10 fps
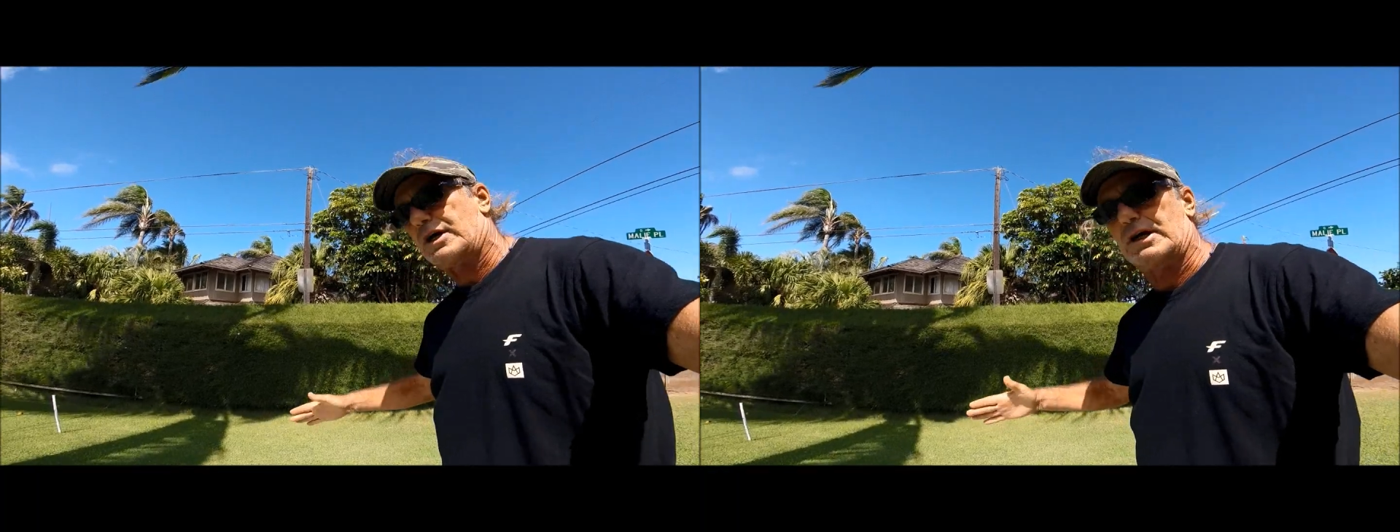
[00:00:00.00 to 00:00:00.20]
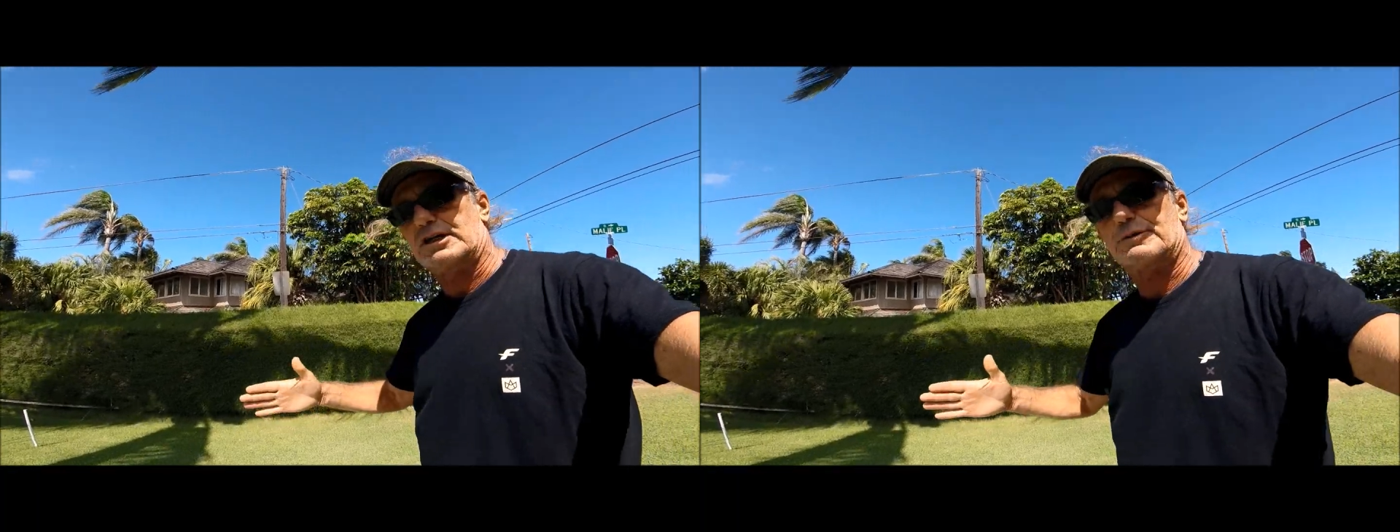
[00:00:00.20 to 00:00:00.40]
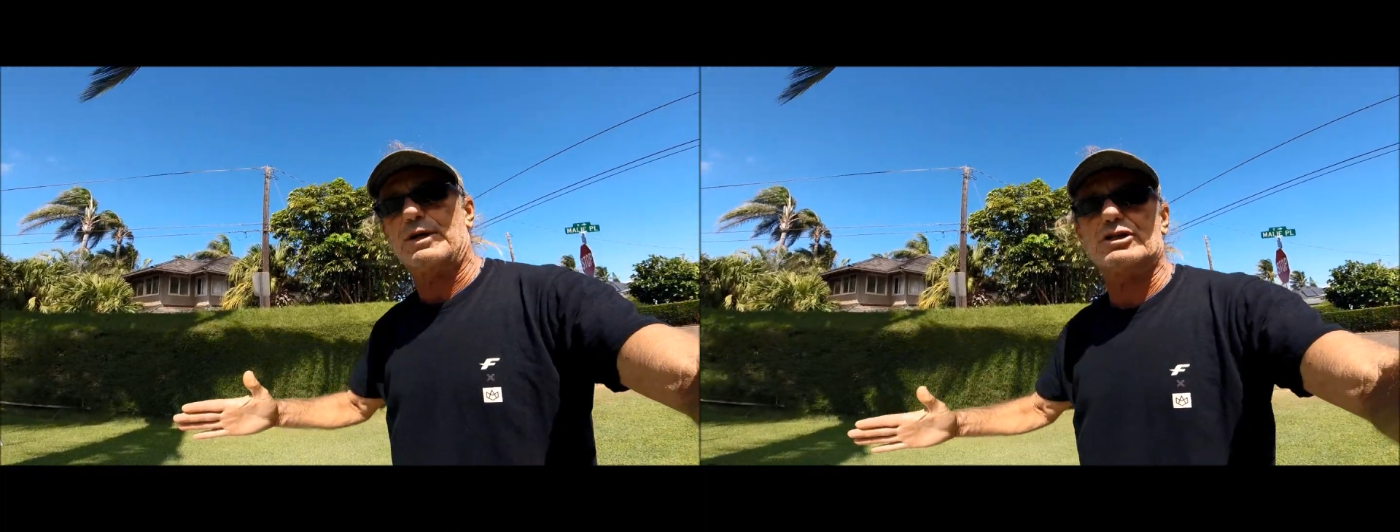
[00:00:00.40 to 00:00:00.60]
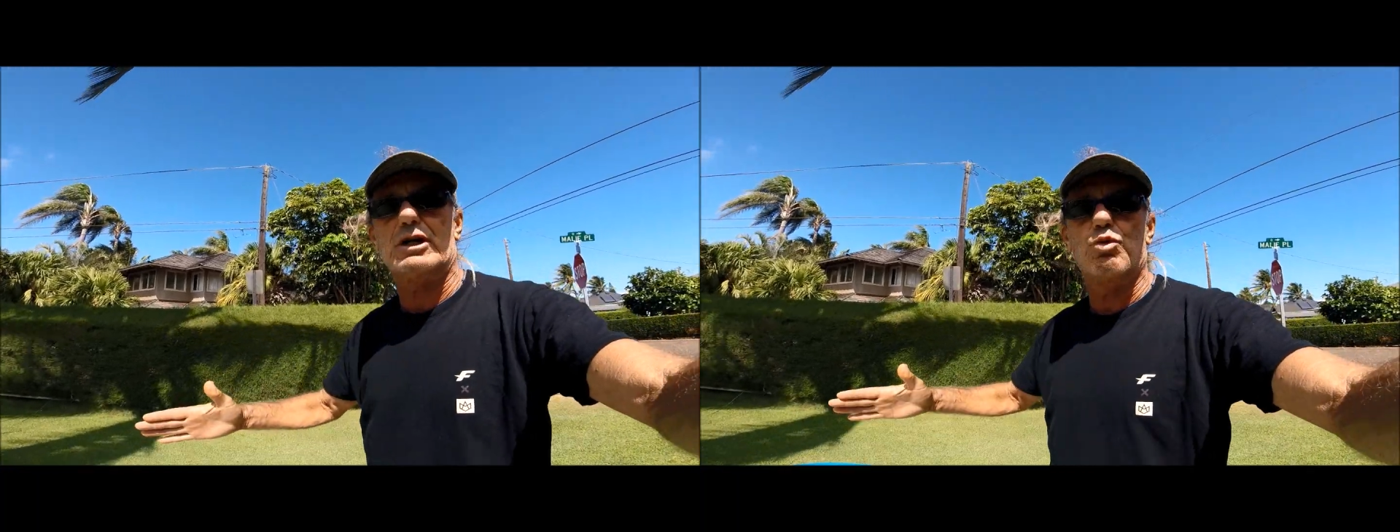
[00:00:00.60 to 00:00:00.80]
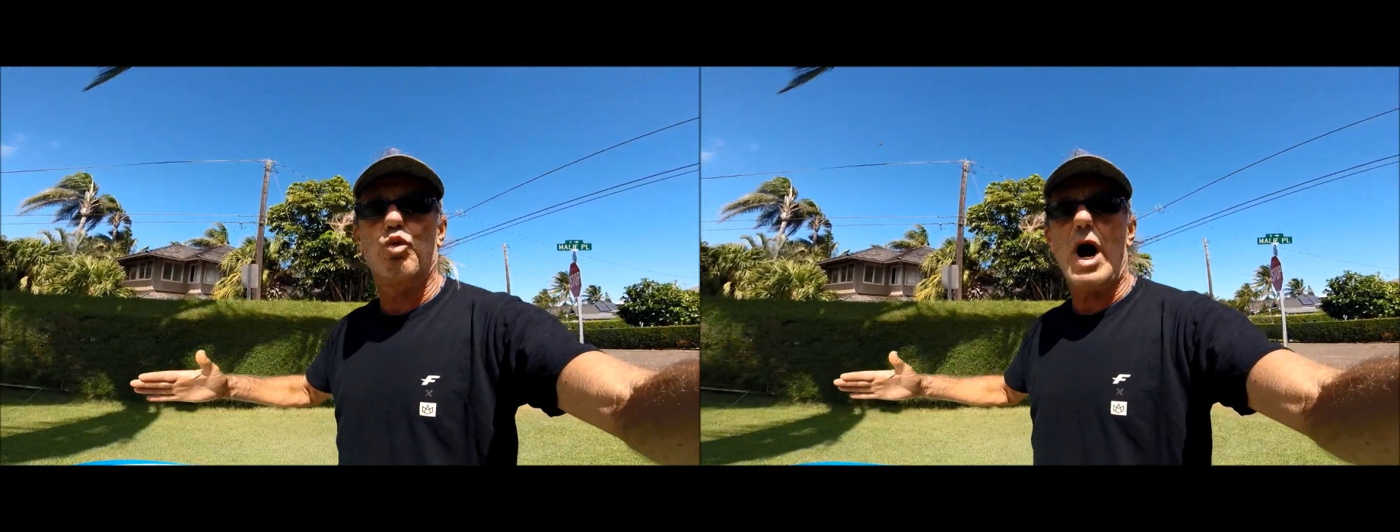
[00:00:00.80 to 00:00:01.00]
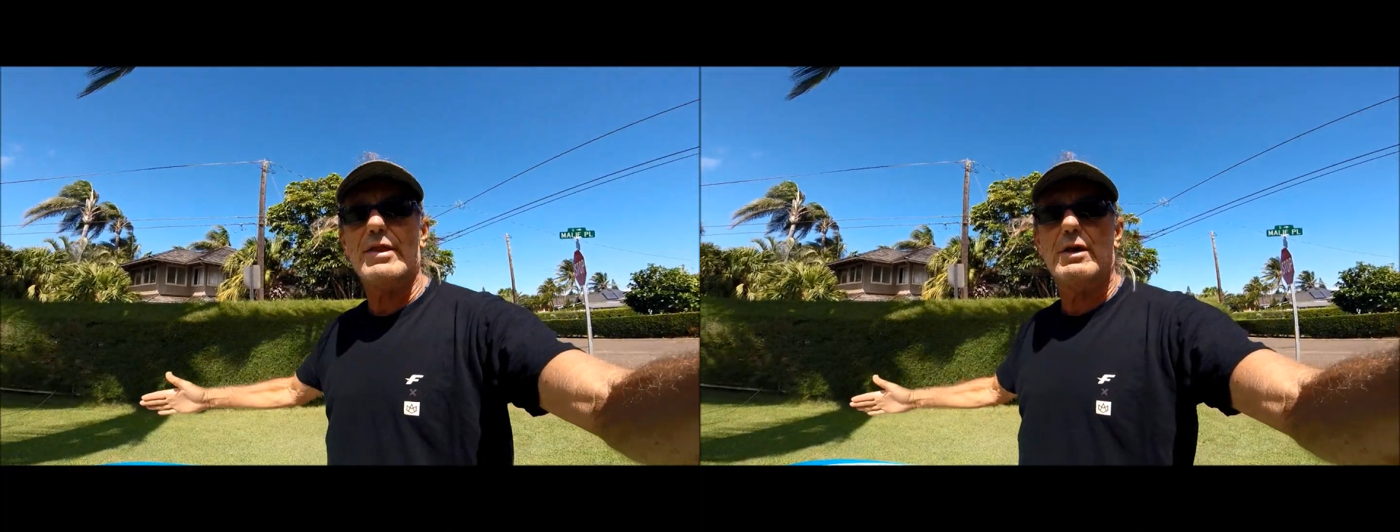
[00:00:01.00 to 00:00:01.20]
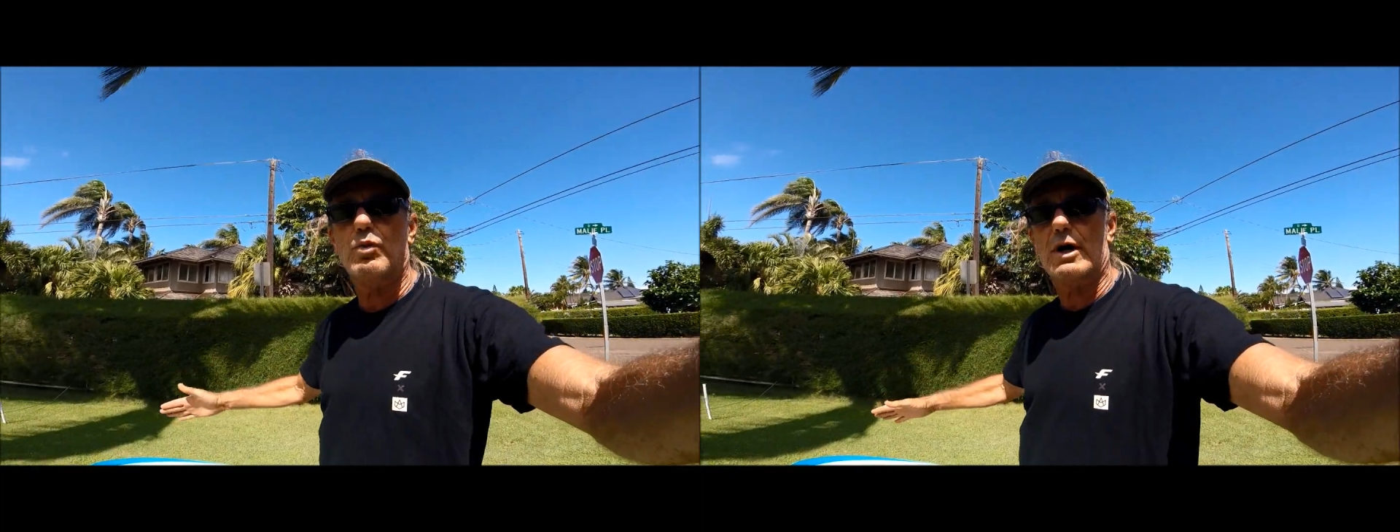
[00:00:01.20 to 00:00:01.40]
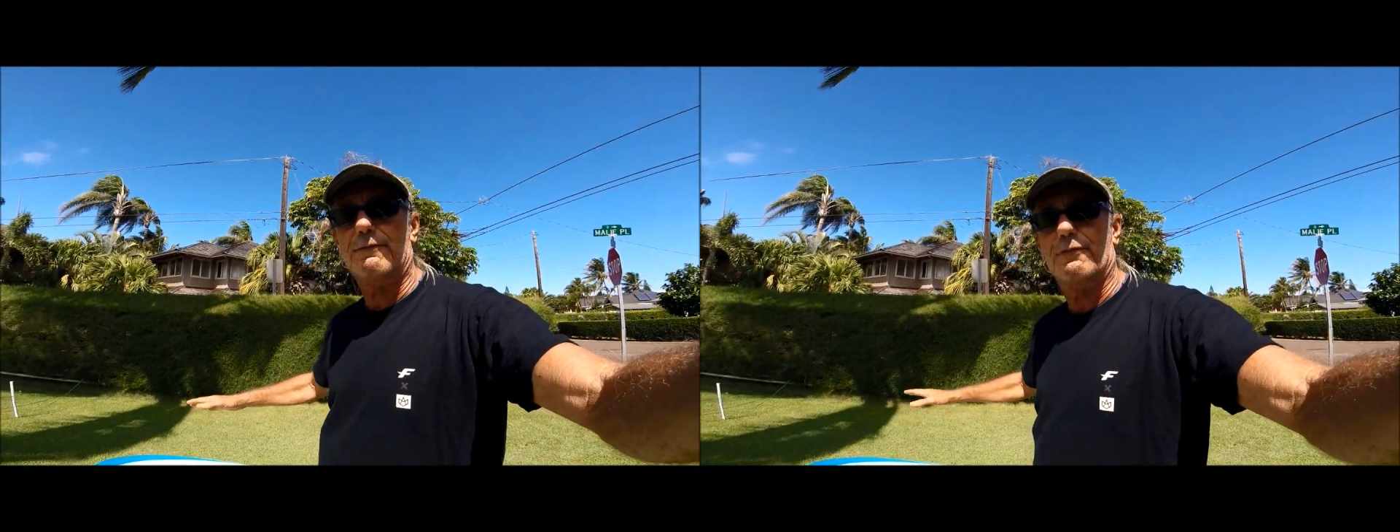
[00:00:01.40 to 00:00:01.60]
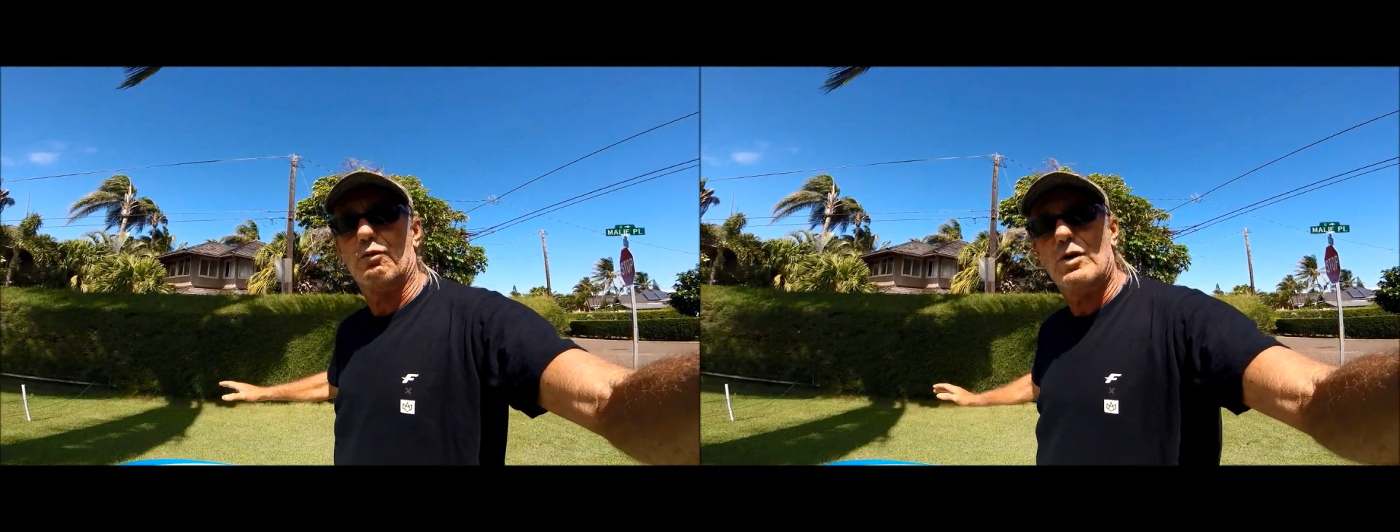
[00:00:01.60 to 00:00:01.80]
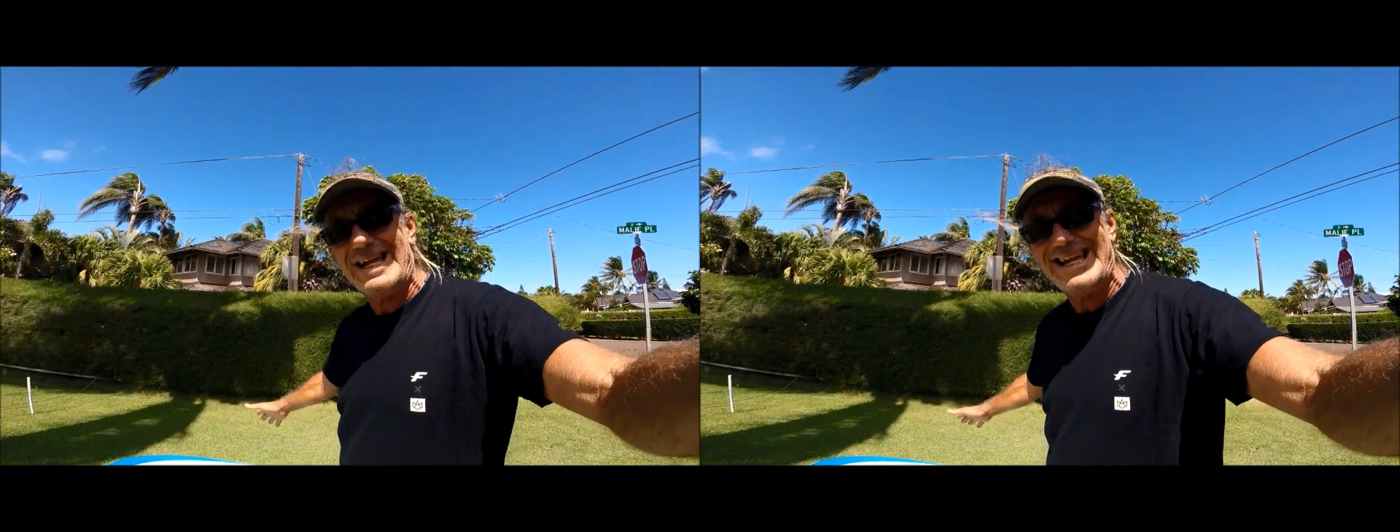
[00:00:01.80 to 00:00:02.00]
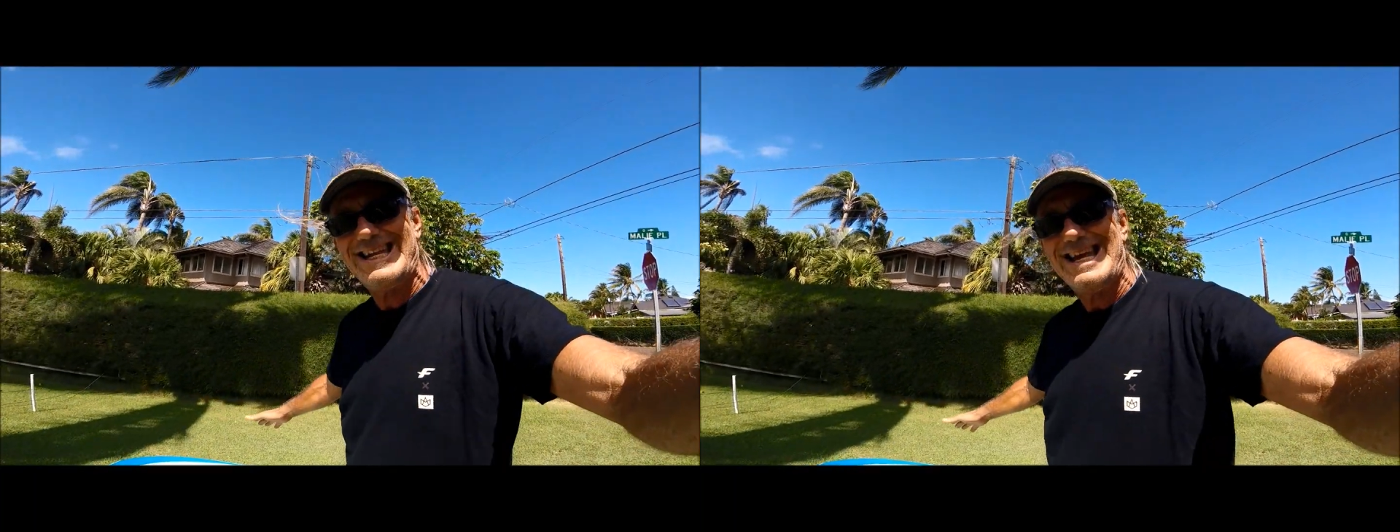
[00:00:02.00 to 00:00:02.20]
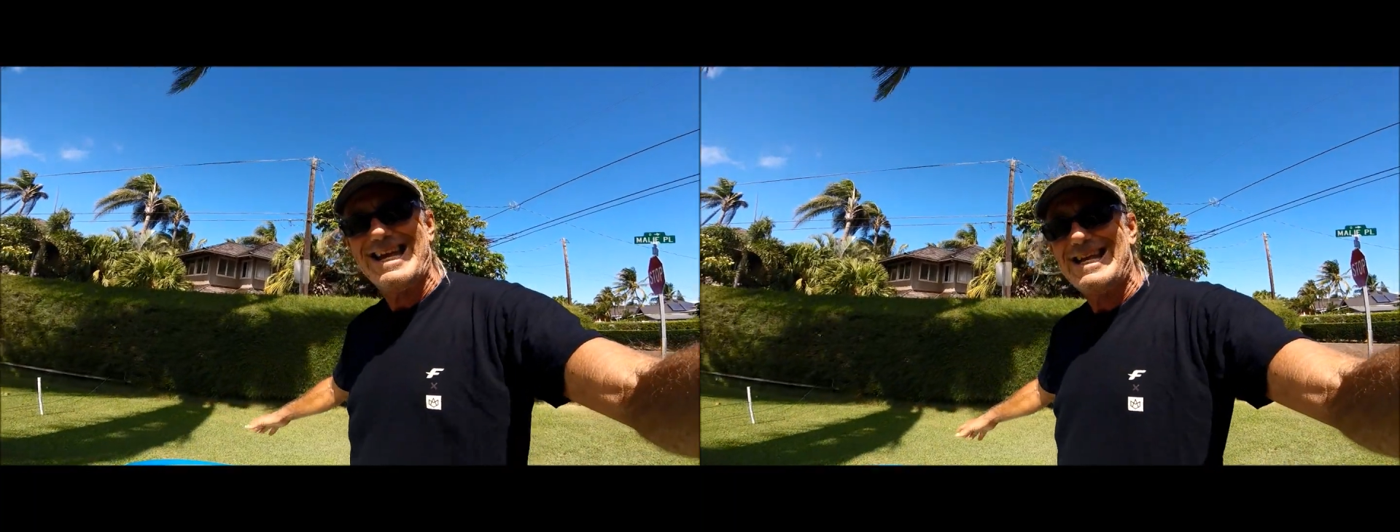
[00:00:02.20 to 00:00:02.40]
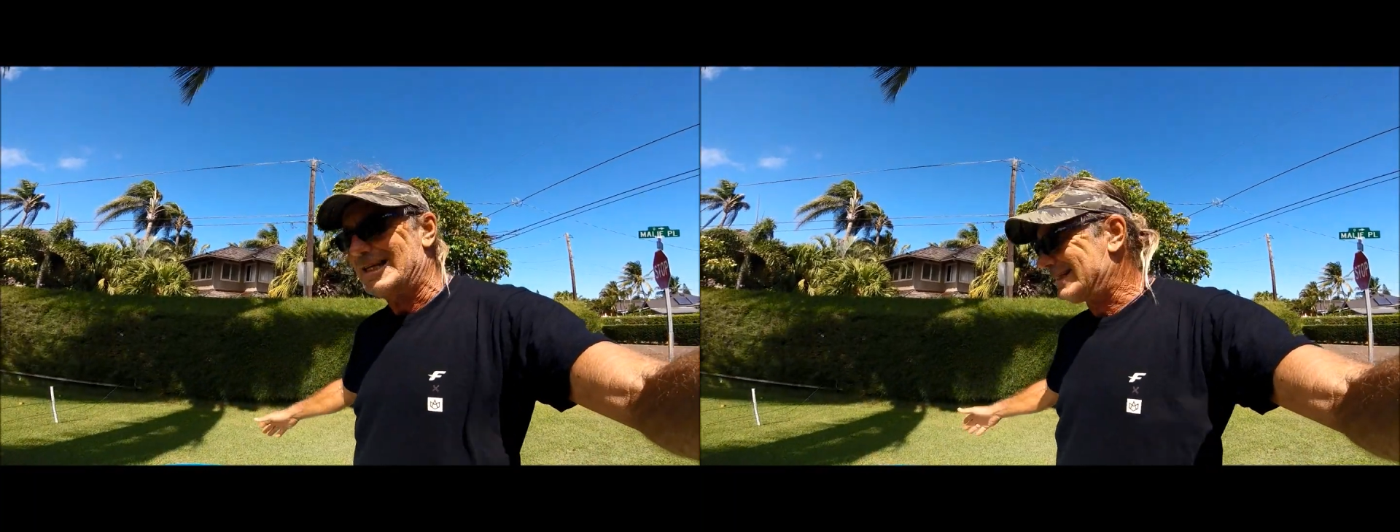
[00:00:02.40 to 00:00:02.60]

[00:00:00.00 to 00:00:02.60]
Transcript: and especially wider one for winging is